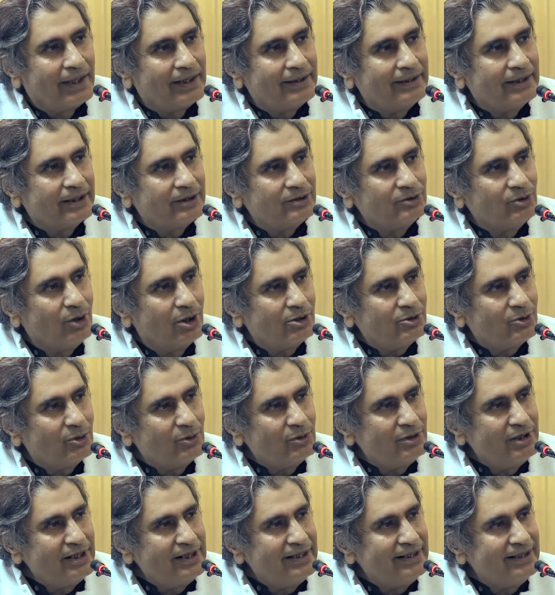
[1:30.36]
that not
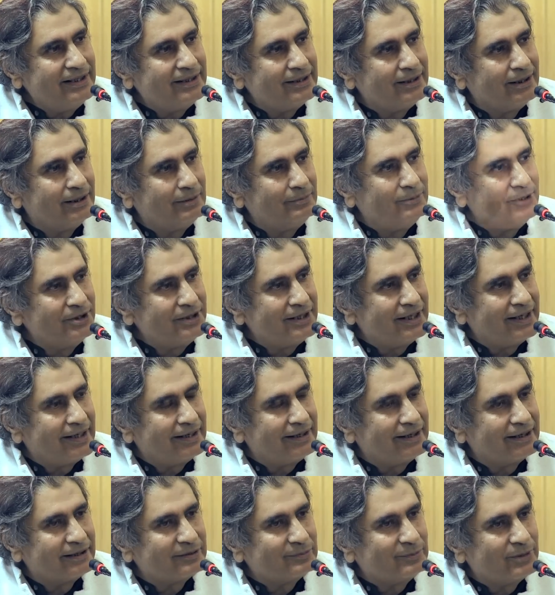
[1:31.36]
only in urban
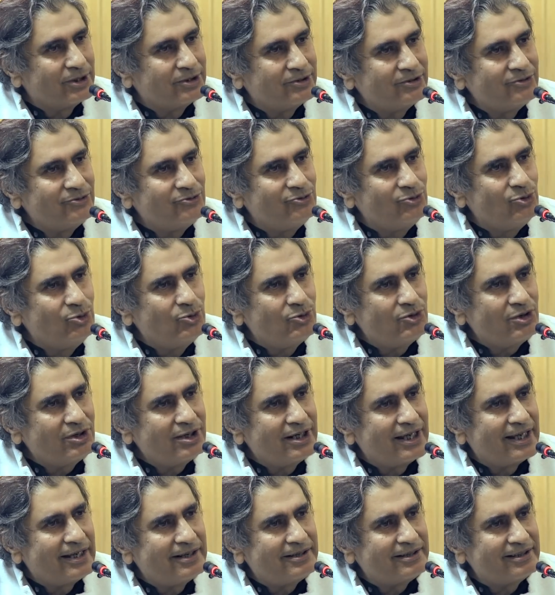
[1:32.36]
areas, but in rural
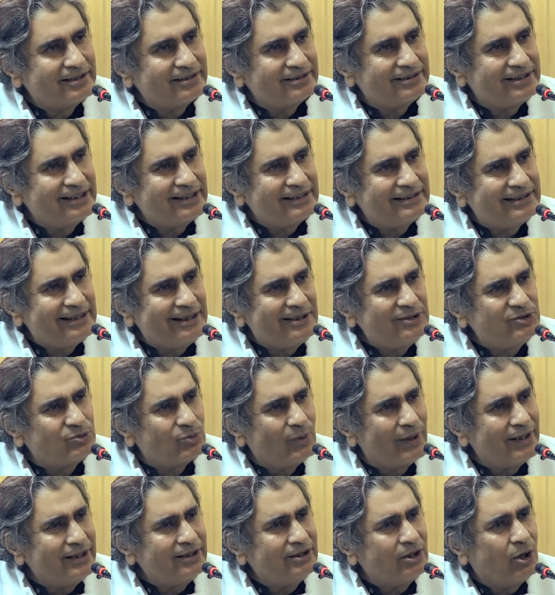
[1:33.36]
areas, these things
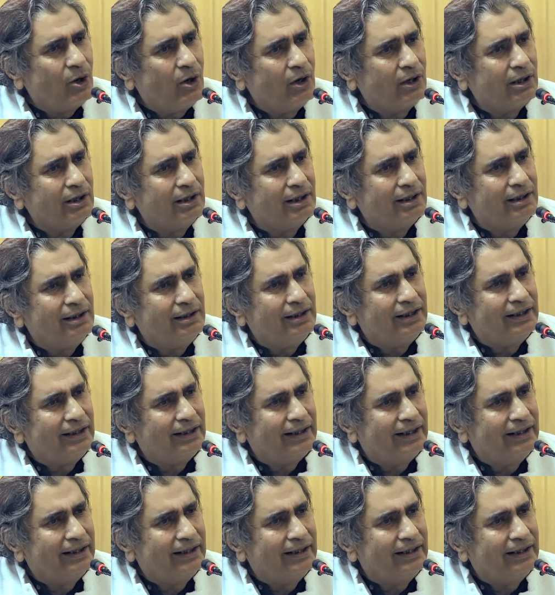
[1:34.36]
went on.